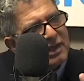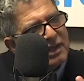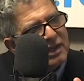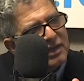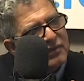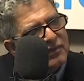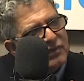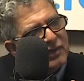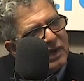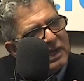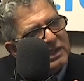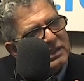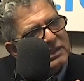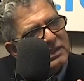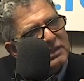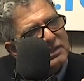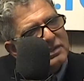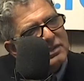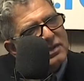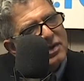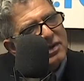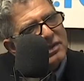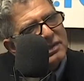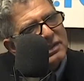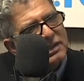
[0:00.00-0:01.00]
if I did
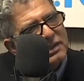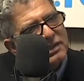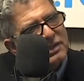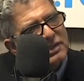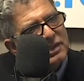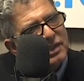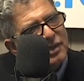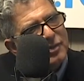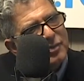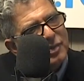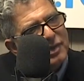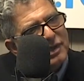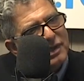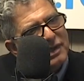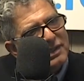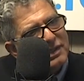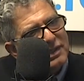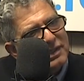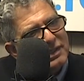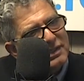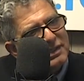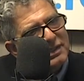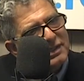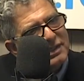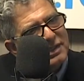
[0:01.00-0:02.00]
not interpret
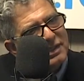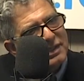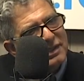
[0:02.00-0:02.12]
it.